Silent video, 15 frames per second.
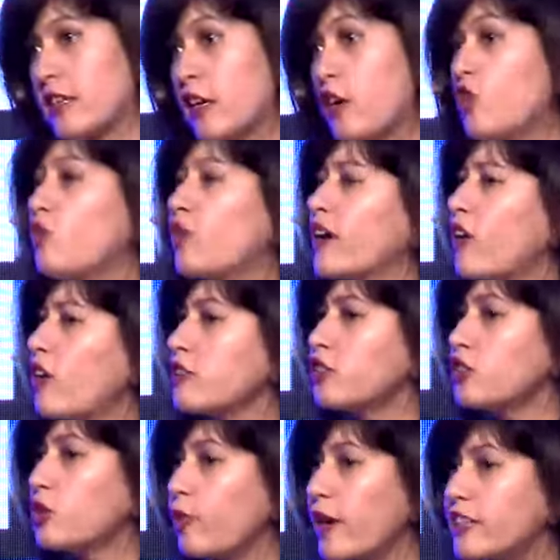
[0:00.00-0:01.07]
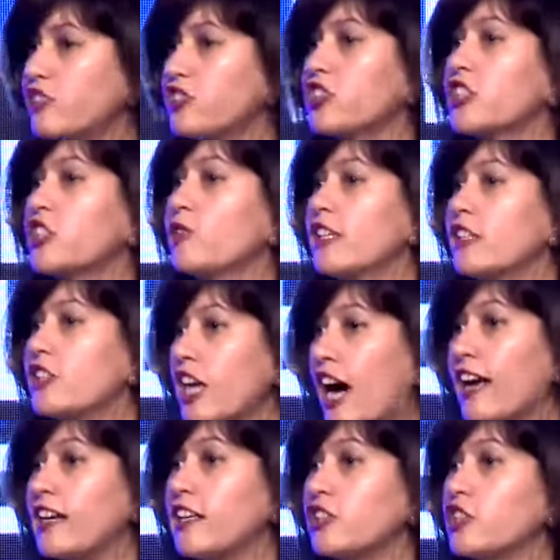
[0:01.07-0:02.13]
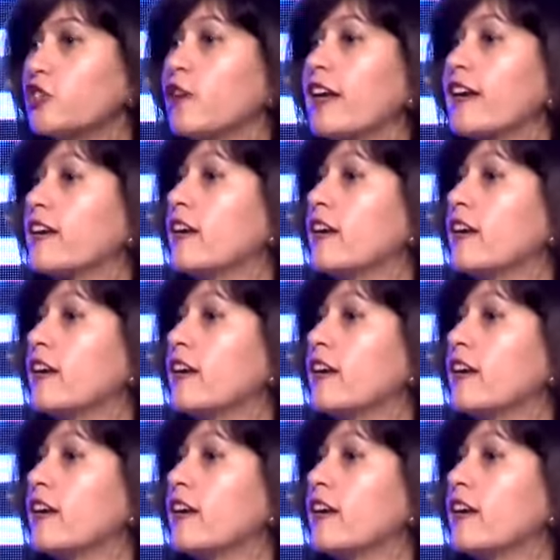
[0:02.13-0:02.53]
who can also question you and challenge you and